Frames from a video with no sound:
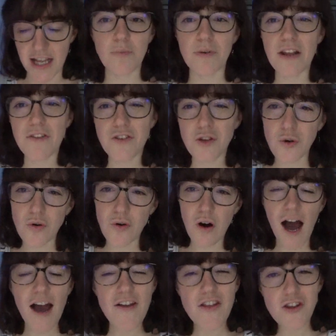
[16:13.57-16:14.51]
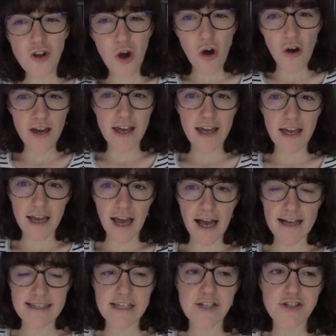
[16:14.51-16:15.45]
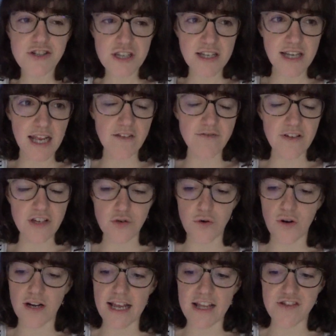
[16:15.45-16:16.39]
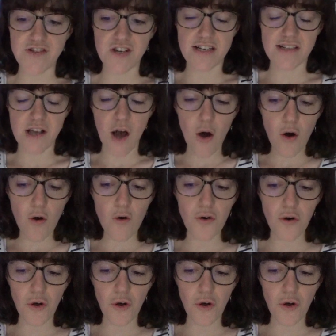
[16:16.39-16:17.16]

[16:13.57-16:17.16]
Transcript: But if you're either not as interested in Victorian history as a whole,